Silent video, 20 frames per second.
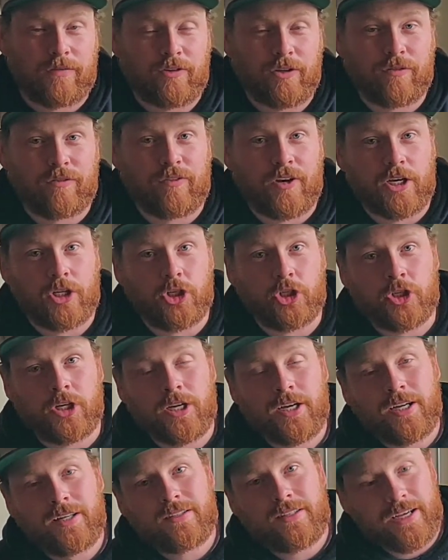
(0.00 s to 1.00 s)
a few fish,
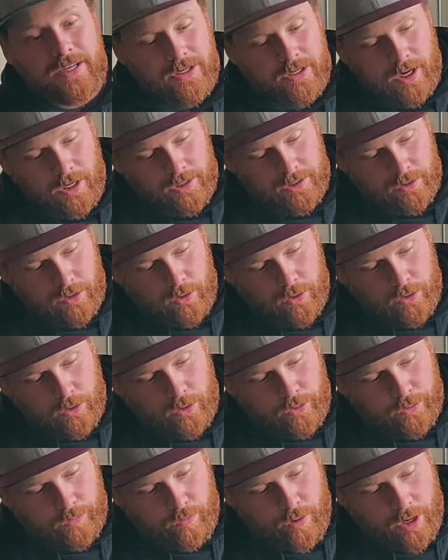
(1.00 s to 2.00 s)
take you guys along
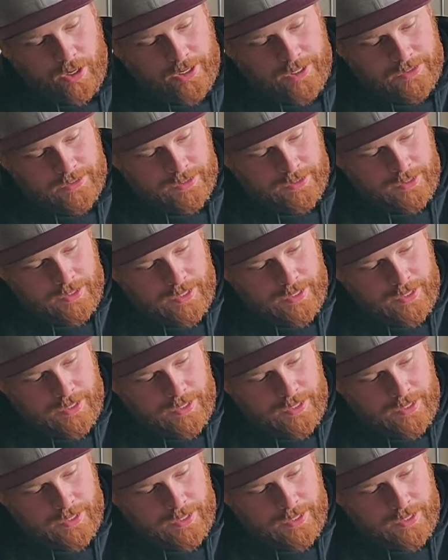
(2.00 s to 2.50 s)
on the ride,